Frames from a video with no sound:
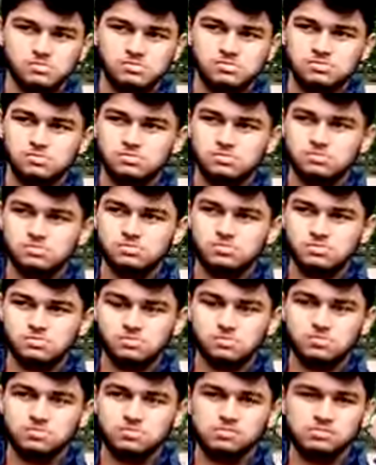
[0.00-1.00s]

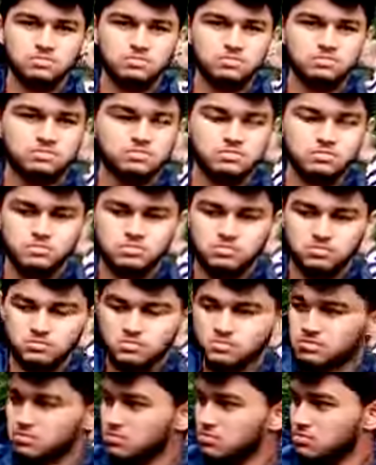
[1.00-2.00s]

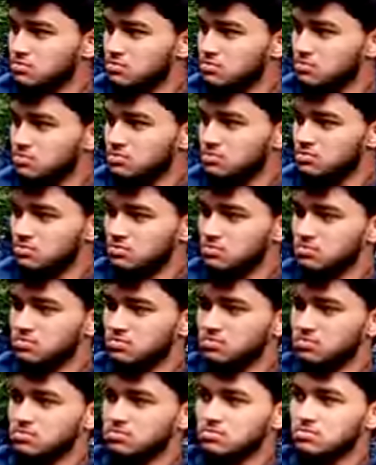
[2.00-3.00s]

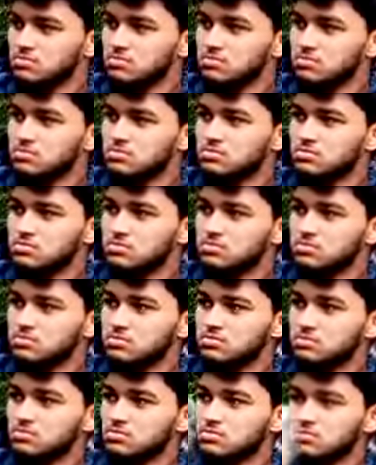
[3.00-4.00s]

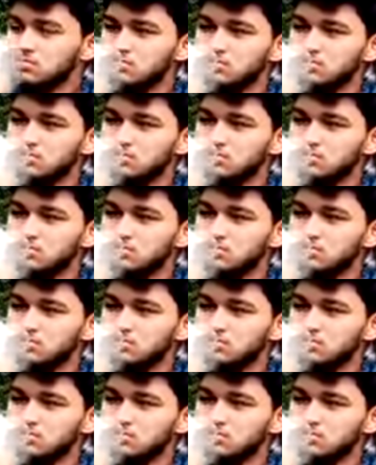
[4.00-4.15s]
(not speaking)